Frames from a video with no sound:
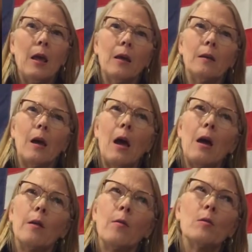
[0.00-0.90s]
And
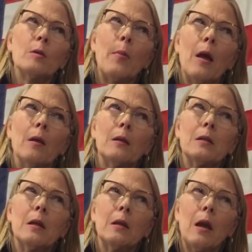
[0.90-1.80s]
how do those
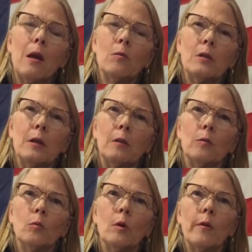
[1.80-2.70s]
ballots get
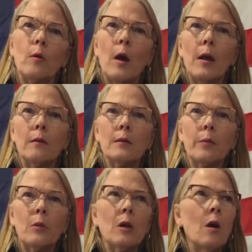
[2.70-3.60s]
counted? Well, they're on
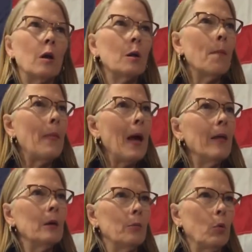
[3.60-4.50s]
something called a
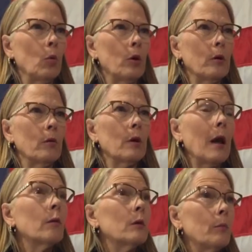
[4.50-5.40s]
ballot board or
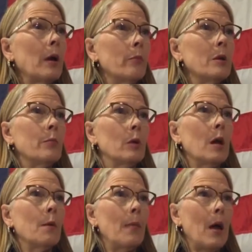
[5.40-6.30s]
counted by people
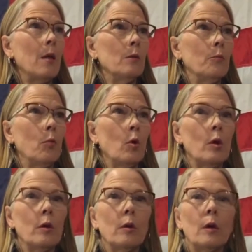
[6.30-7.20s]
on a ballot board.
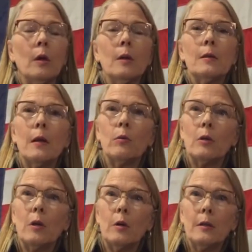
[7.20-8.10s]

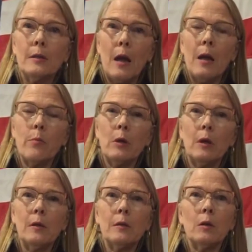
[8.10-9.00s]
Secretary
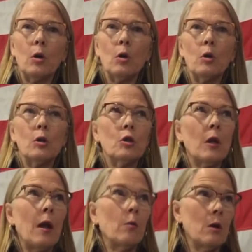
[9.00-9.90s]
Simon has
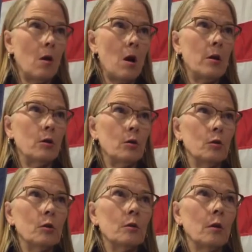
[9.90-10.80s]
encouraged county
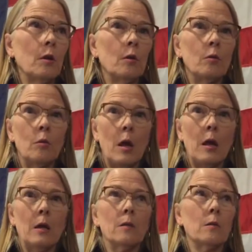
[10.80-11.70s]
auditors who
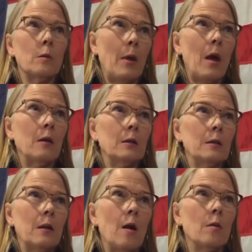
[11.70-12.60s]
handle the
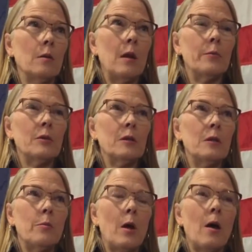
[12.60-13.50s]
ballots now, the
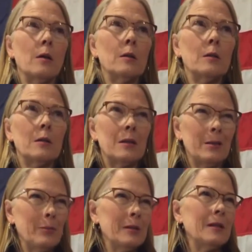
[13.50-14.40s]
absentee ballots, because
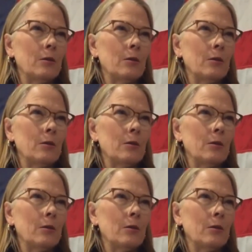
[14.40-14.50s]
it's been